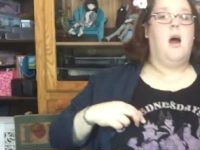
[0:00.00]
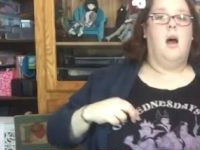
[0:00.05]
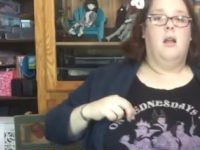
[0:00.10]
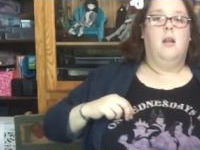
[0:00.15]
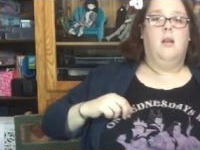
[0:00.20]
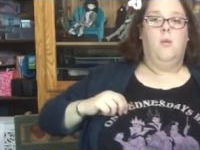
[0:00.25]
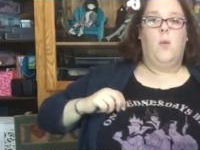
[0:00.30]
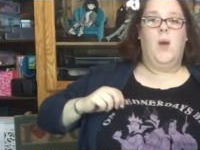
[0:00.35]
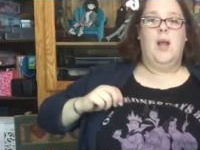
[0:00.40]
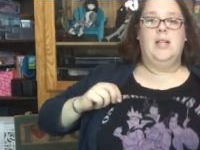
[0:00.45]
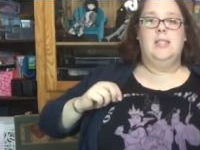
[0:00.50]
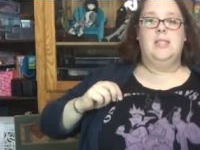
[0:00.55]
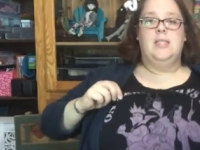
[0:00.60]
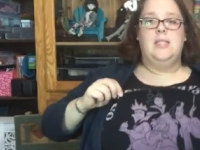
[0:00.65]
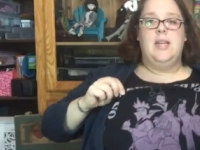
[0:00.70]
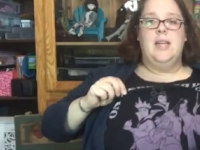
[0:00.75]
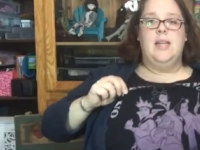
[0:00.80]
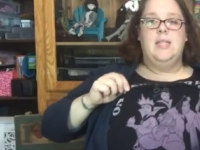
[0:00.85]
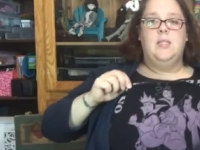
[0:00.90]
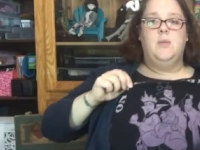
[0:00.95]
On
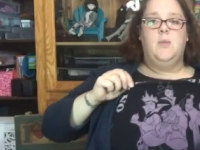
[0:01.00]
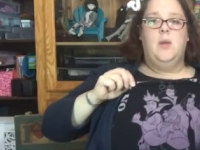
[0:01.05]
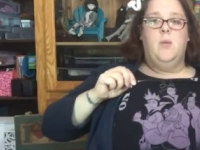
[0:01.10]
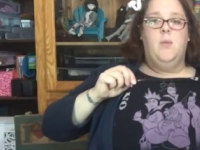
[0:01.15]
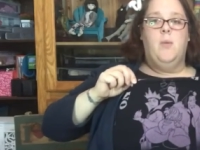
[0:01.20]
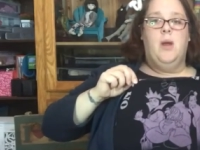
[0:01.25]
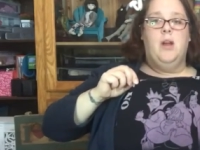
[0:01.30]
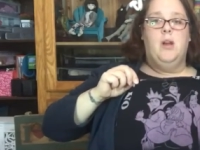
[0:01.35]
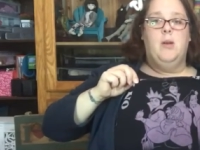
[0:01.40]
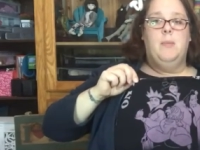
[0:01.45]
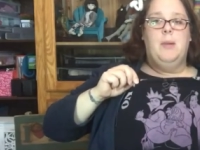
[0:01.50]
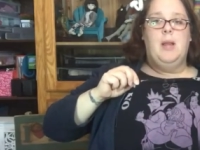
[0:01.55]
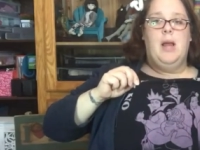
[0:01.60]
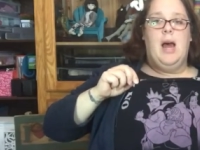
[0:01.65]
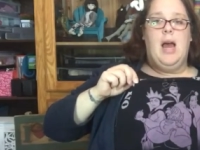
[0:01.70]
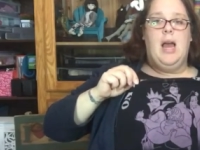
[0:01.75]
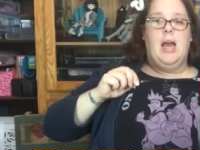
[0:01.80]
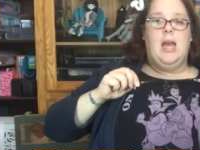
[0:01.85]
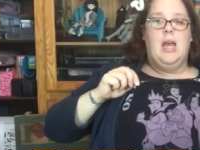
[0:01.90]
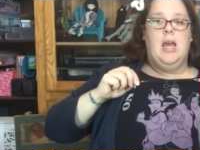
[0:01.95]
Wednesdays we wear
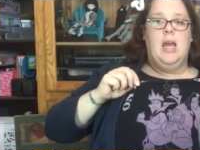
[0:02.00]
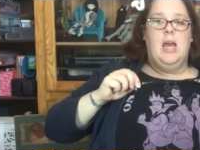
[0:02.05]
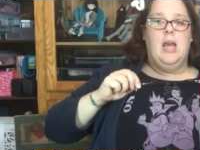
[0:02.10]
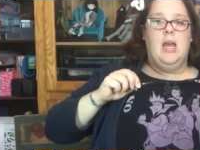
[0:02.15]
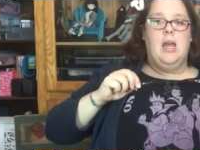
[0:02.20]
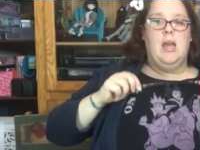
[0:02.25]
black.